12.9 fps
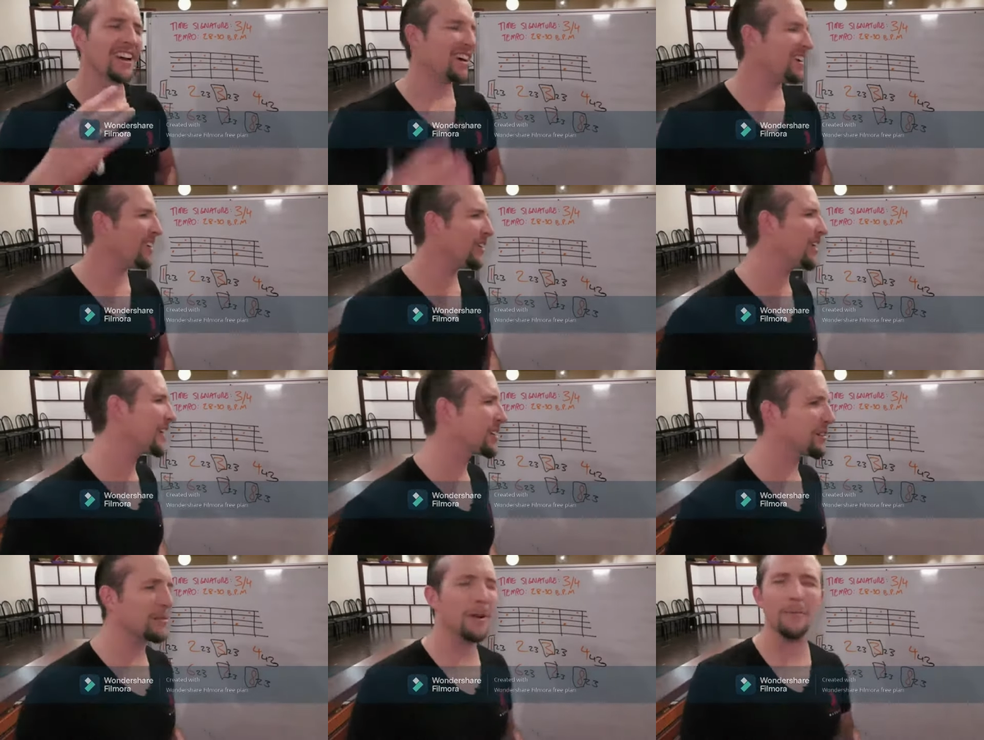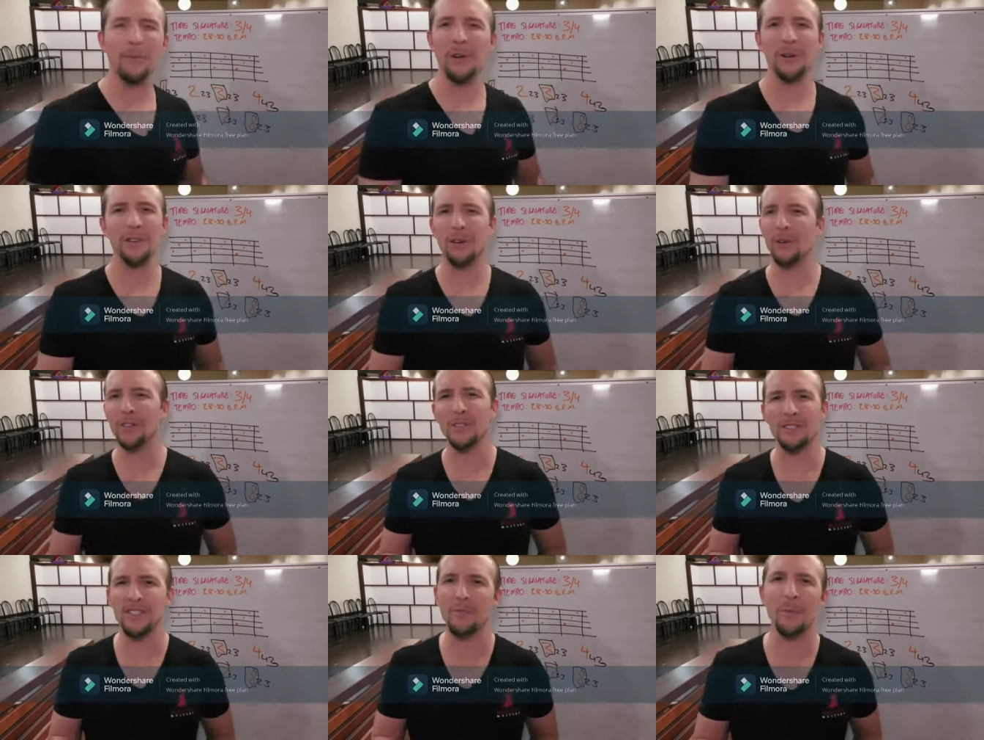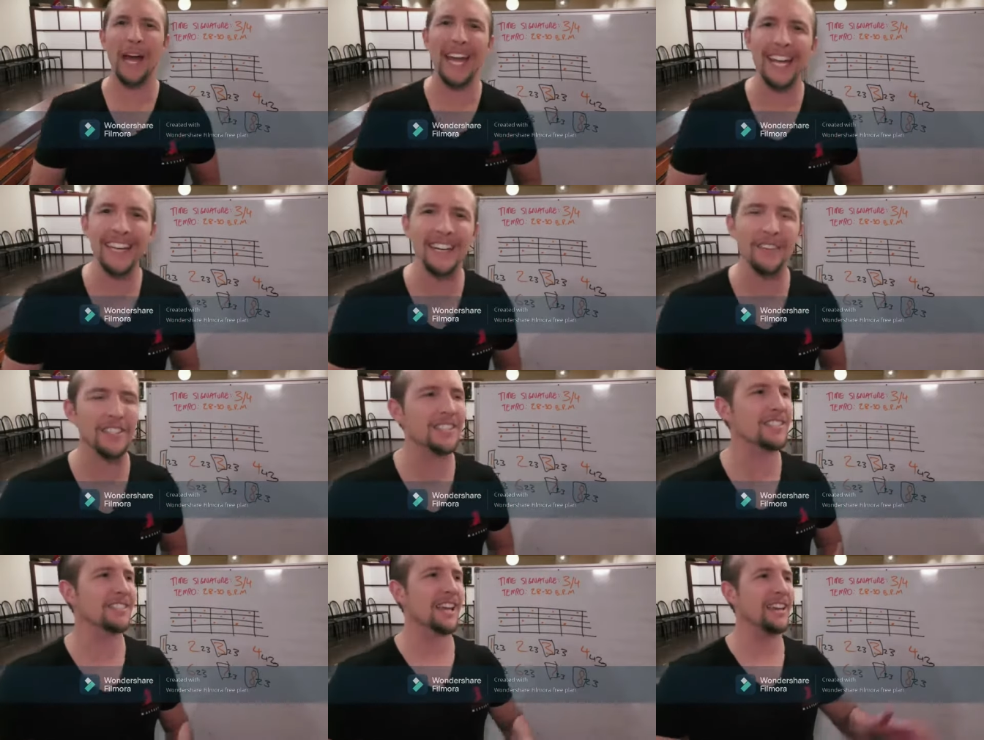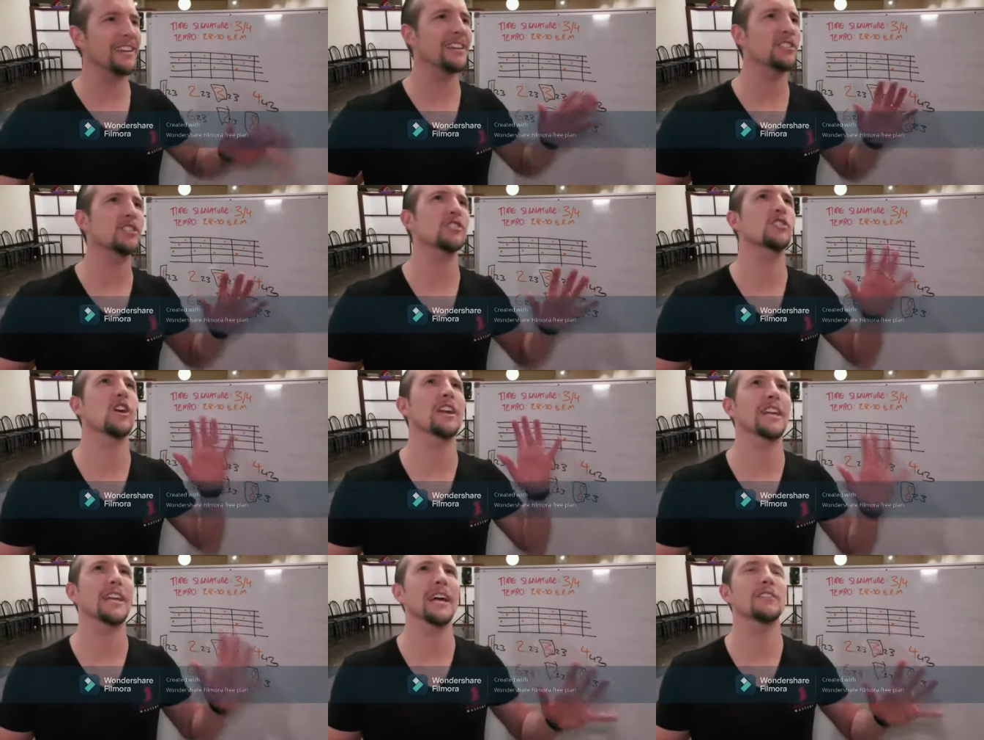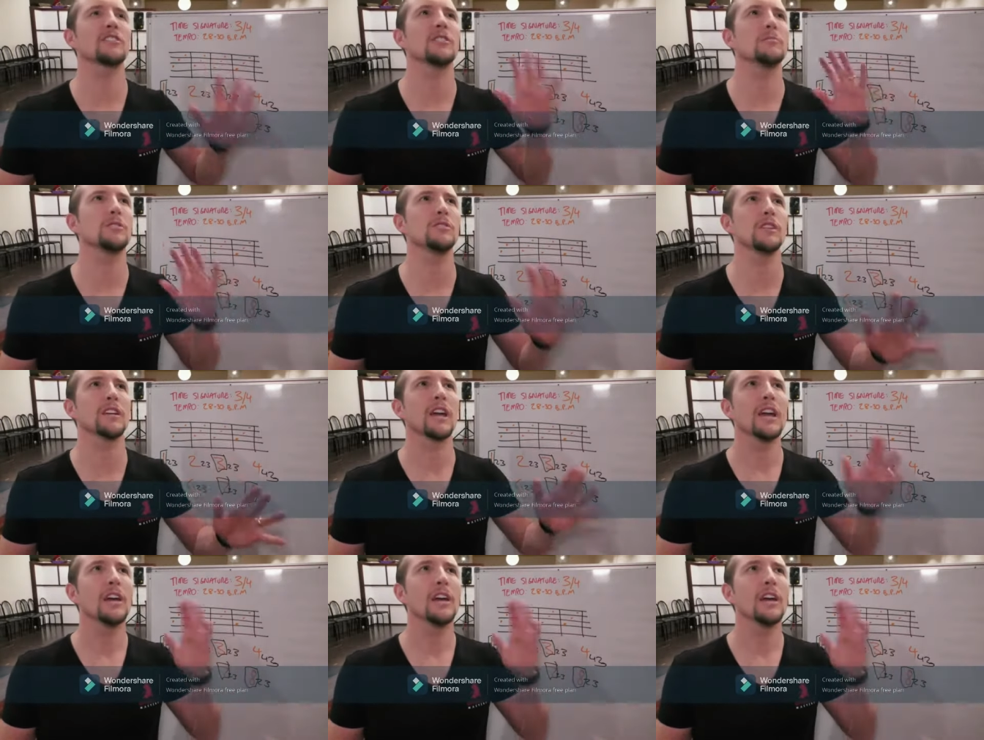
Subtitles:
Oh, I can remember all sorts of pain having to stand there and just try to count to the music,